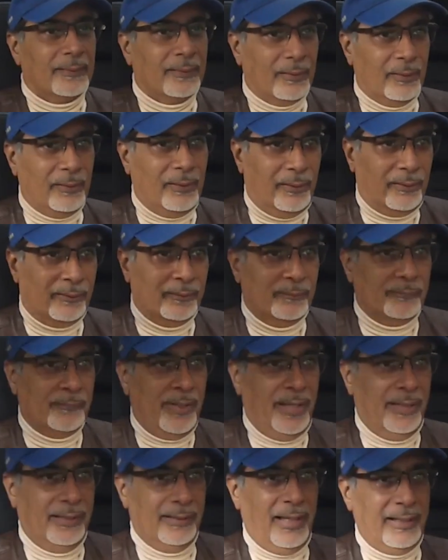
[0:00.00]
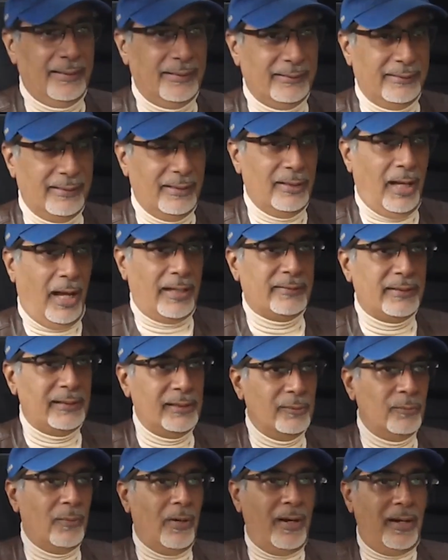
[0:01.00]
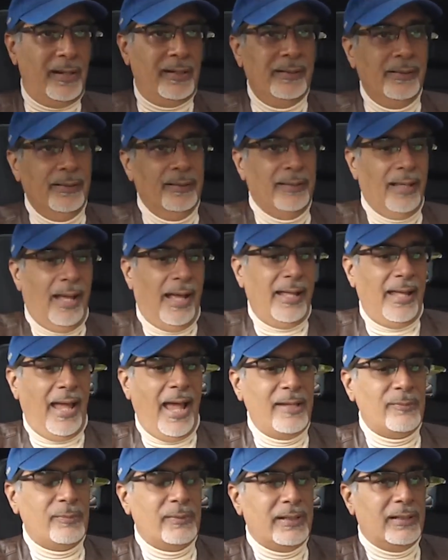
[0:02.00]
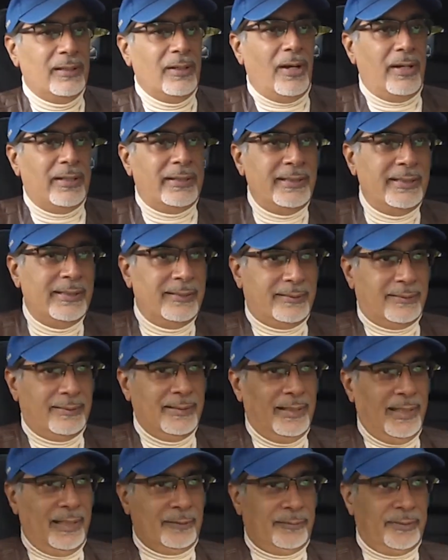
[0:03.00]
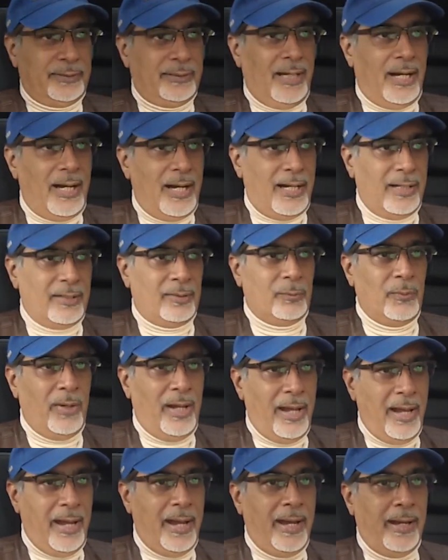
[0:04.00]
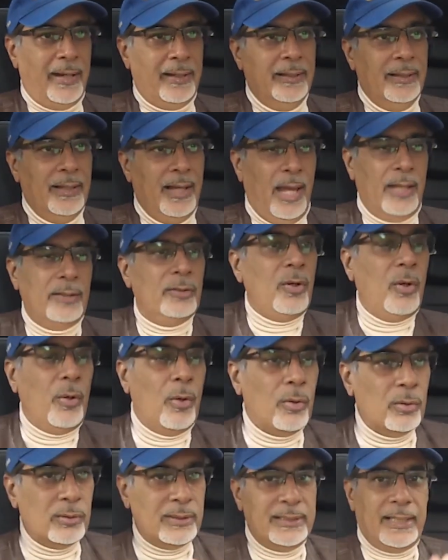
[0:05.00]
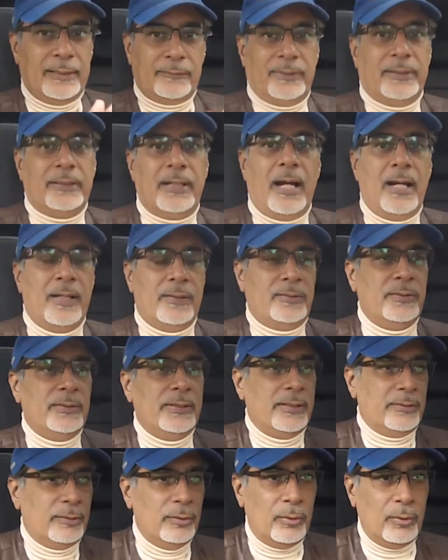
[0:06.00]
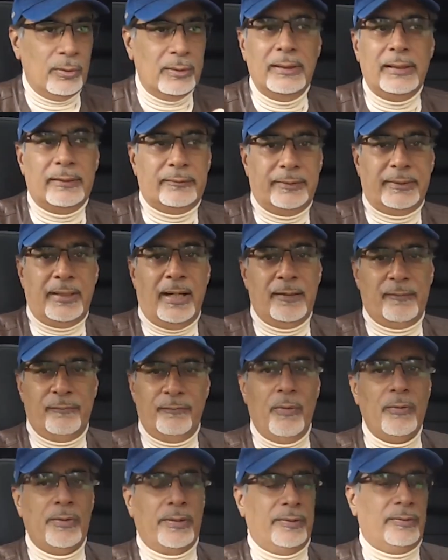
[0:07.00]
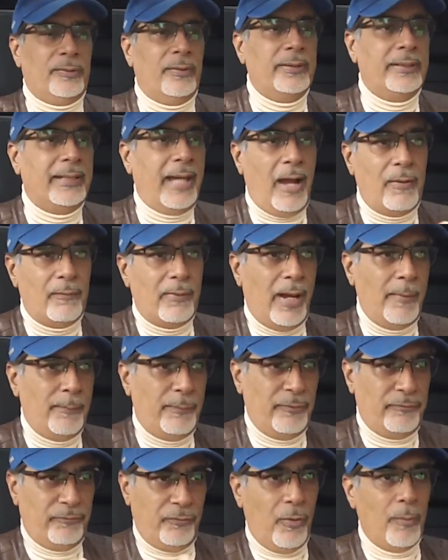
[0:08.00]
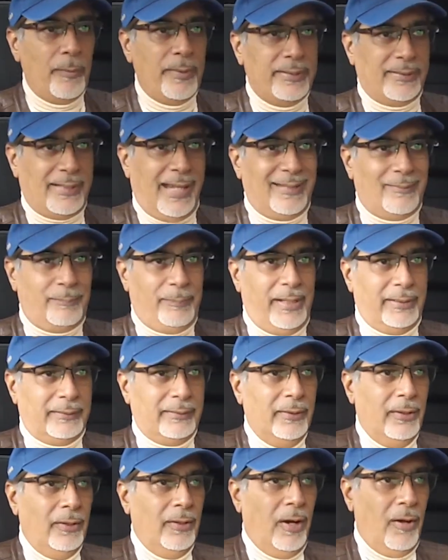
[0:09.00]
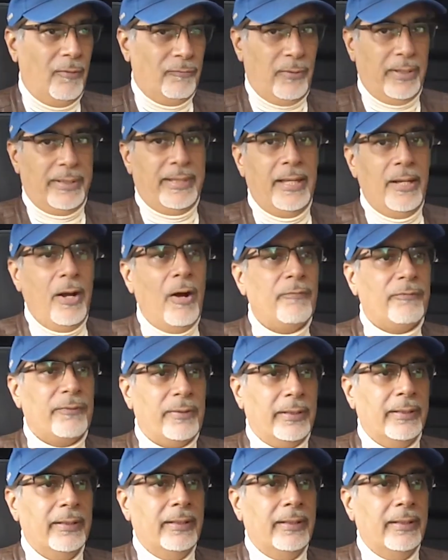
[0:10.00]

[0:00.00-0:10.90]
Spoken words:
Oh man, I tell you what, as with a lot of these electric cars and not all electric cars do this, not all electric cars focus on the outright performance aspect of what they offer,